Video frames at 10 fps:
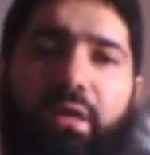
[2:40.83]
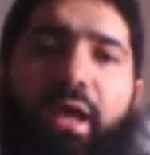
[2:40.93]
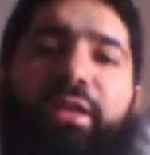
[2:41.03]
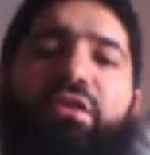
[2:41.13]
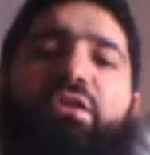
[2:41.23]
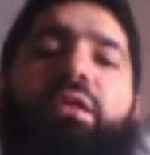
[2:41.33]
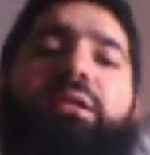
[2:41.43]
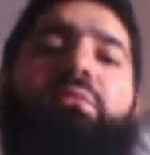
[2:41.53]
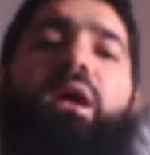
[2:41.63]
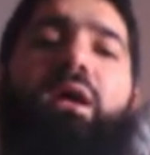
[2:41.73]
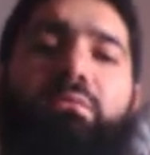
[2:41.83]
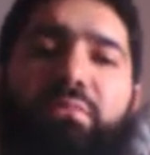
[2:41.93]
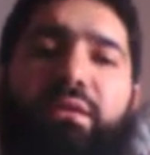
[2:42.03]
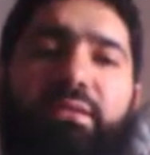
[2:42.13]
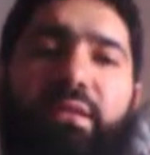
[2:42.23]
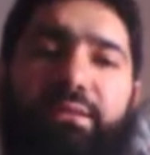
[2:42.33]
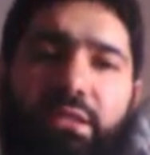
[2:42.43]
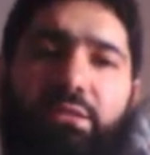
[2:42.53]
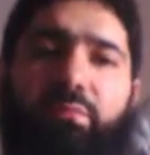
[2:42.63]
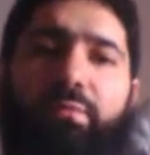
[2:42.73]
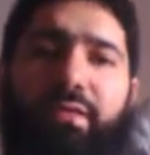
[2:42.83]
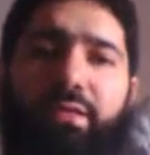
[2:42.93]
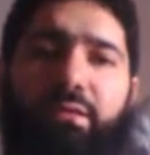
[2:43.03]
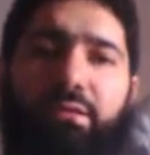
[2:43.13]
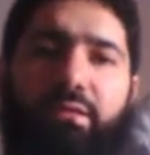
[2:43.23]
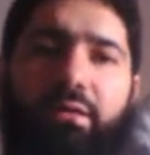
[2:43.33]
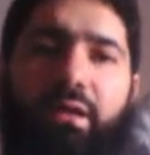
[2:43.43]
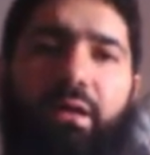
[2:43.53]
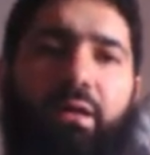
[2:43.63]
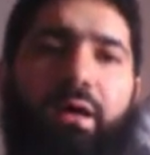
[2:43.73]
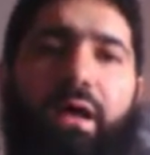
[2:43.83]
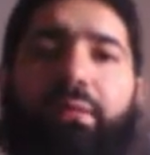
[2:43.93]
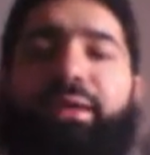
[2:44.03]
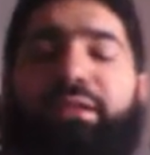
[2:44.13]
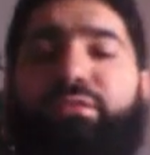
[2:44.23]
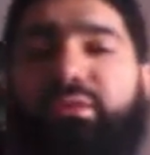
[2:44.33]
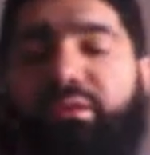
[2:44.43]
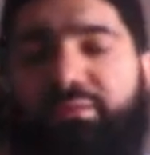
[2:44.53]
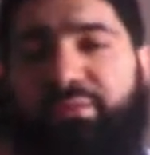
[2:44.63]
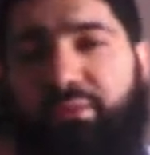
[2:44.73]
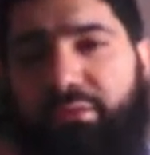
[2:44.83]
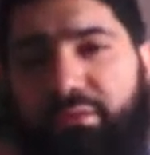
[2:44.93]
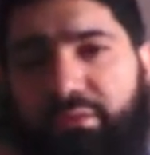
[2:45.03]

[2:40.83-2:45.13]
And you're calling Muhammad a terrible man? I beg to differ.